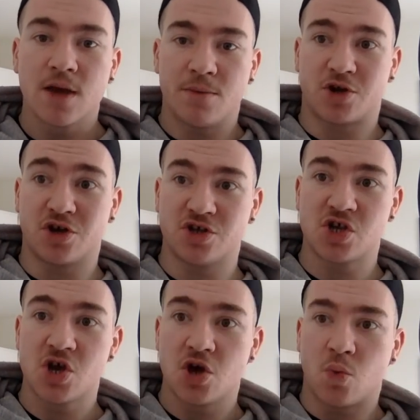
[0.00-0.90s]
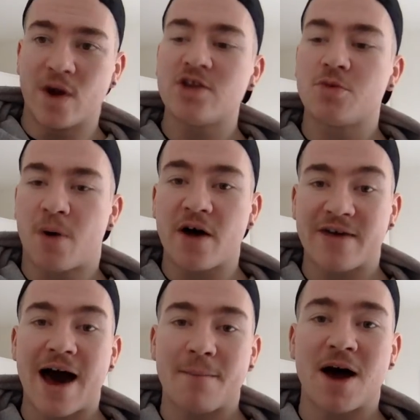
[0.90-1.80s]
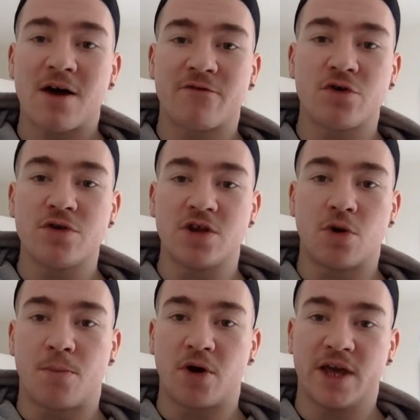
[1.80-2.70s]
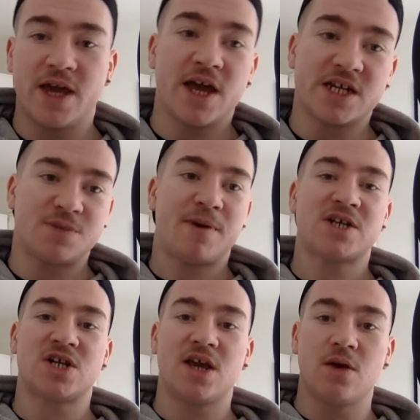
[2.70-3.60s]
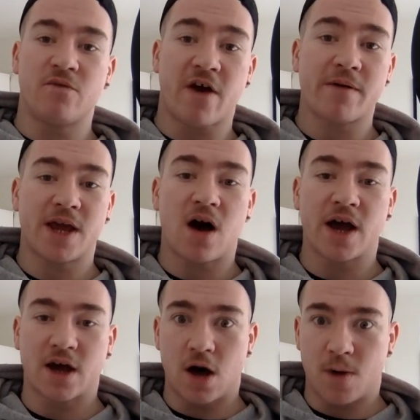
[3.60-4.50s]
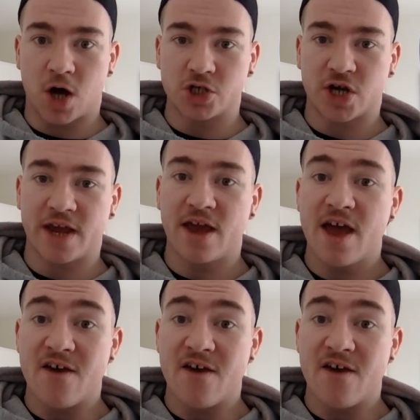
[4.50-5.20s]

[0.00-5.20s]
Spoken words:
Because when you put that amount of food in your body, especially very high carbohydrate,